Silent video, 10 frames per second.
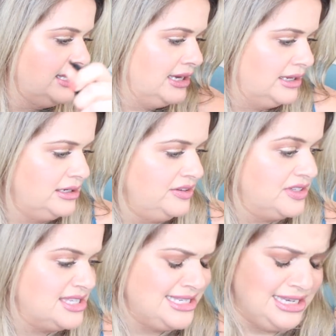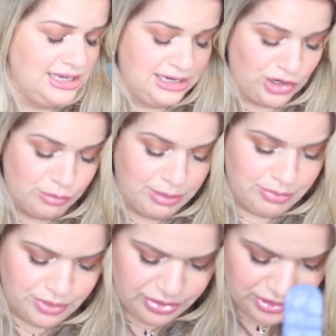can't even see it and I don't
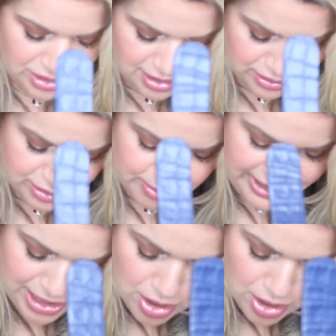remember the color by